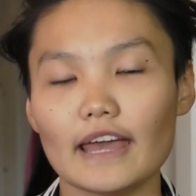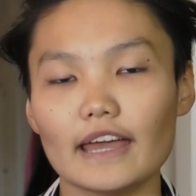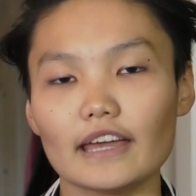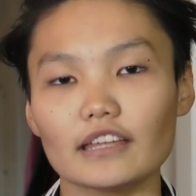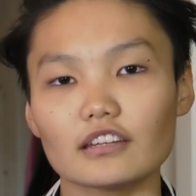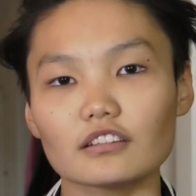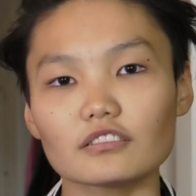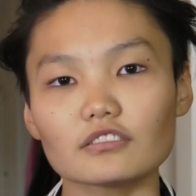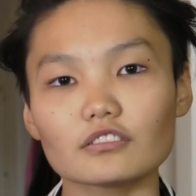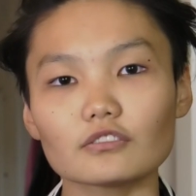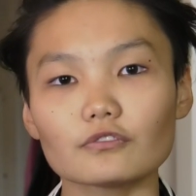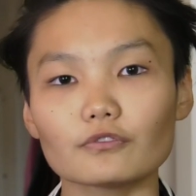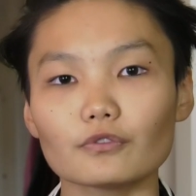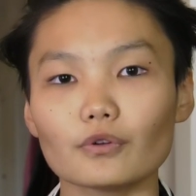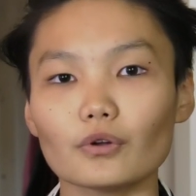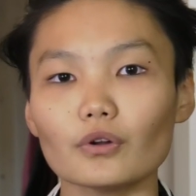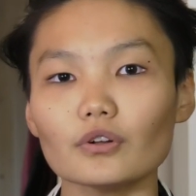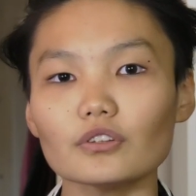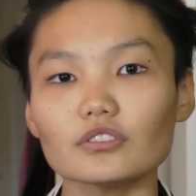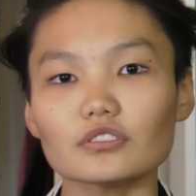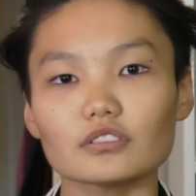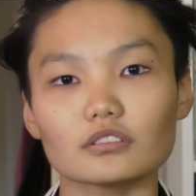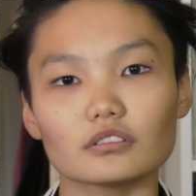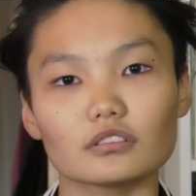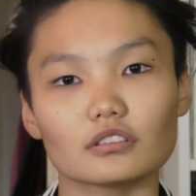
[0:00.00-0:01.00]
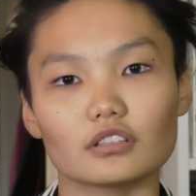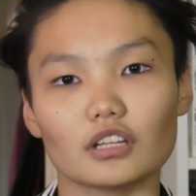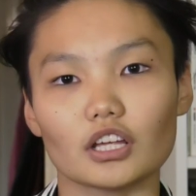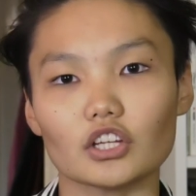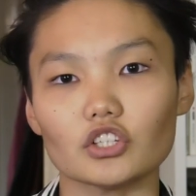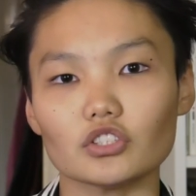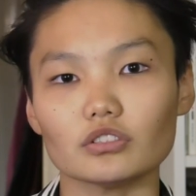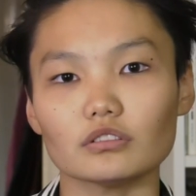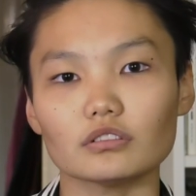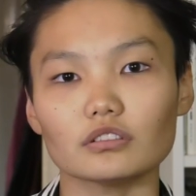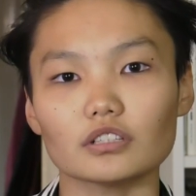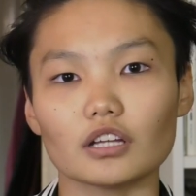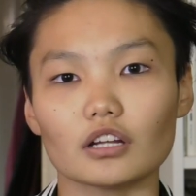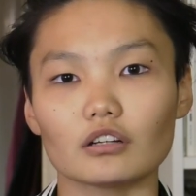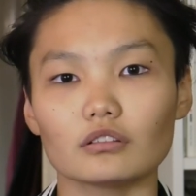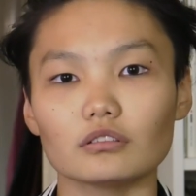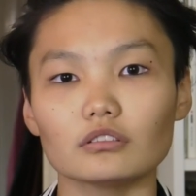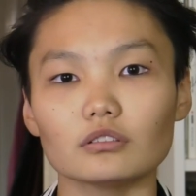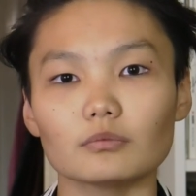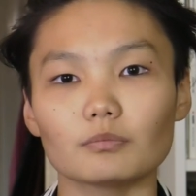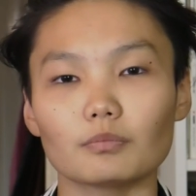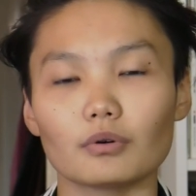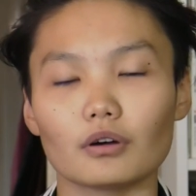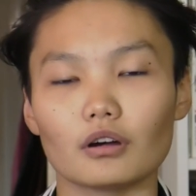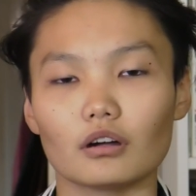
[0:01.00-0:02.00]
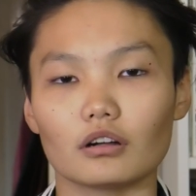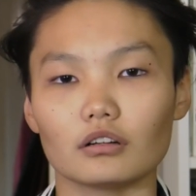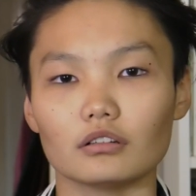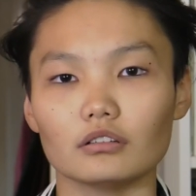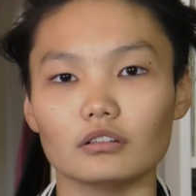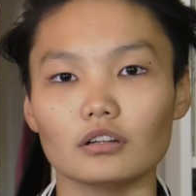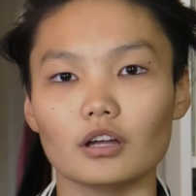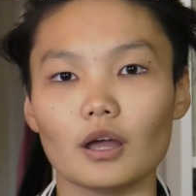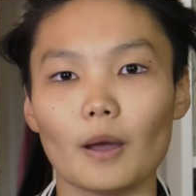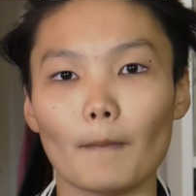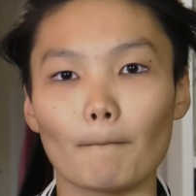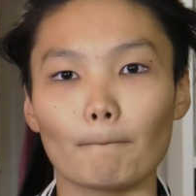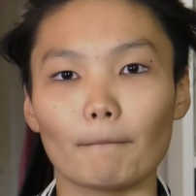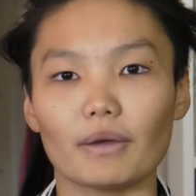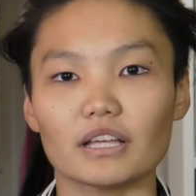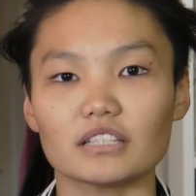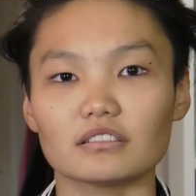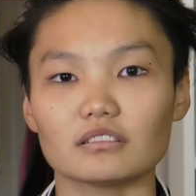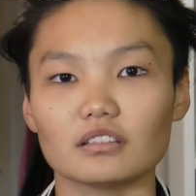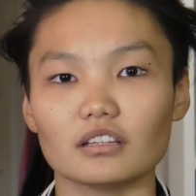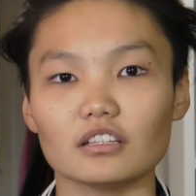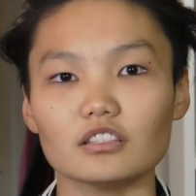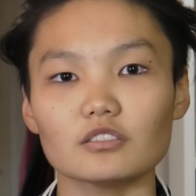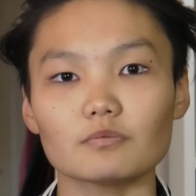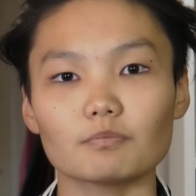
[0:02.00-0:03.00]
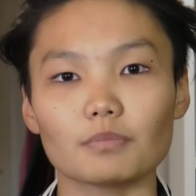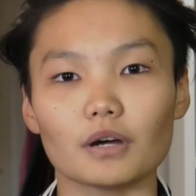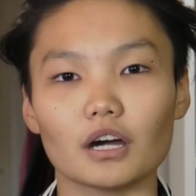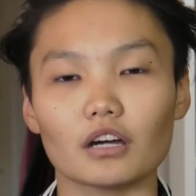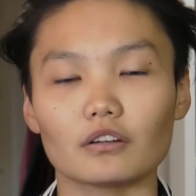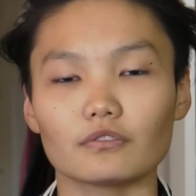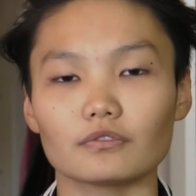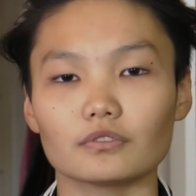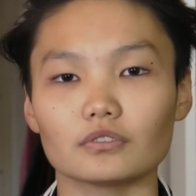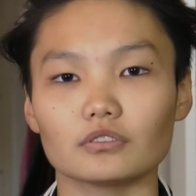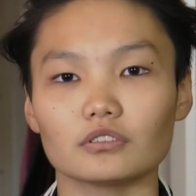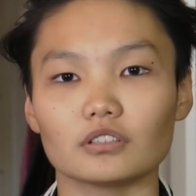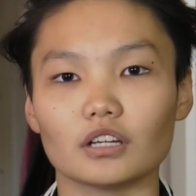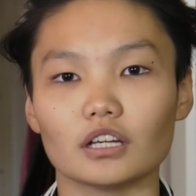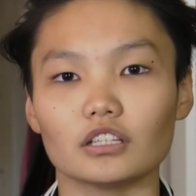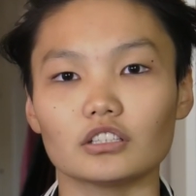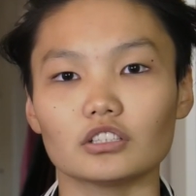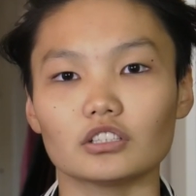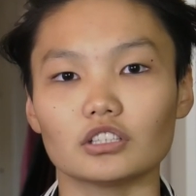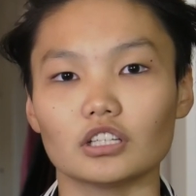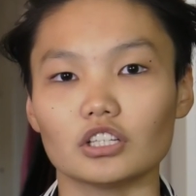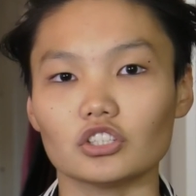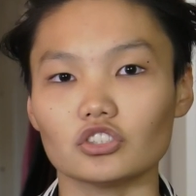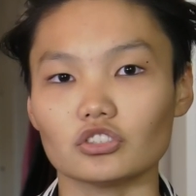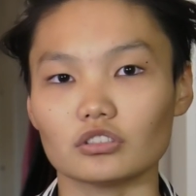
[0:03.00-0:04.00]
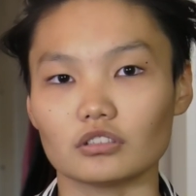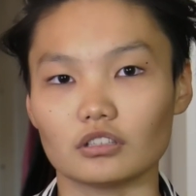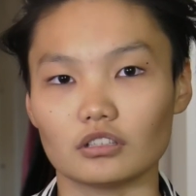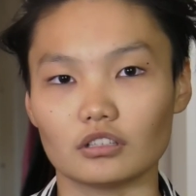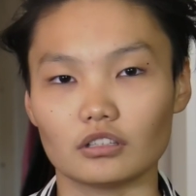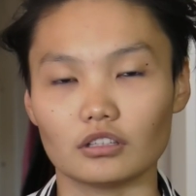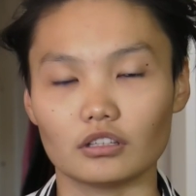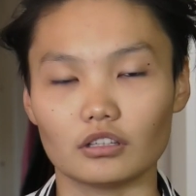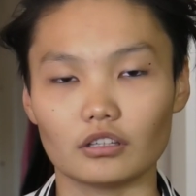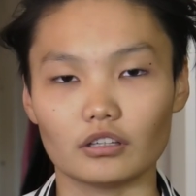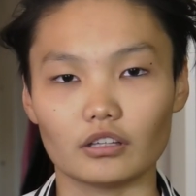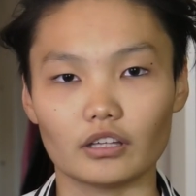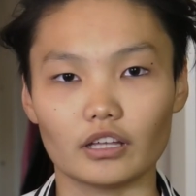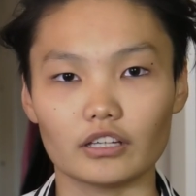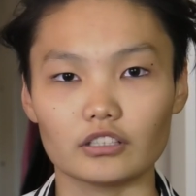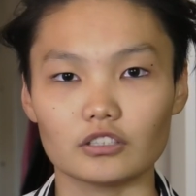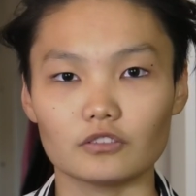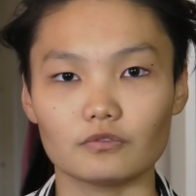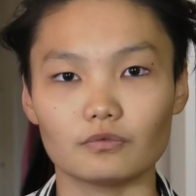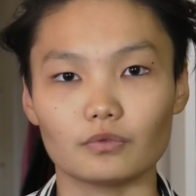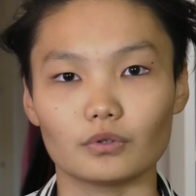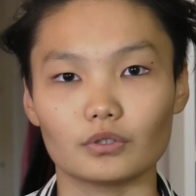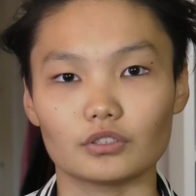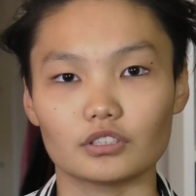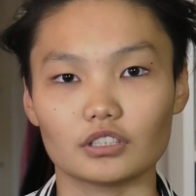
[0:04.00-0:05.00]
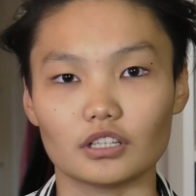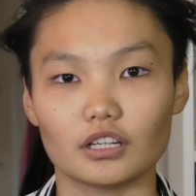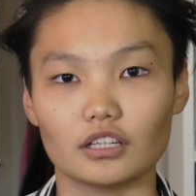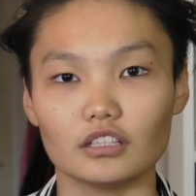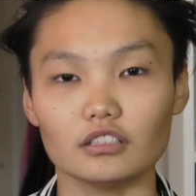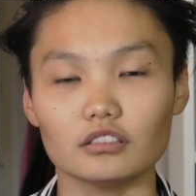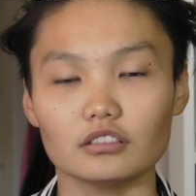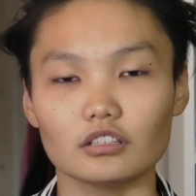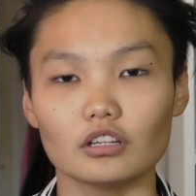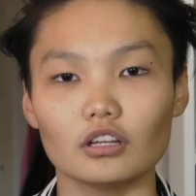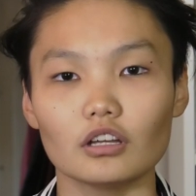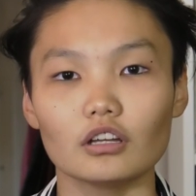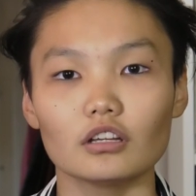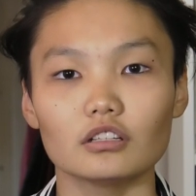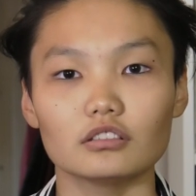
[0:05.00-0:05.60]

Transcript: It is the first internationally agreed upon by states part of the United Nations in 1948,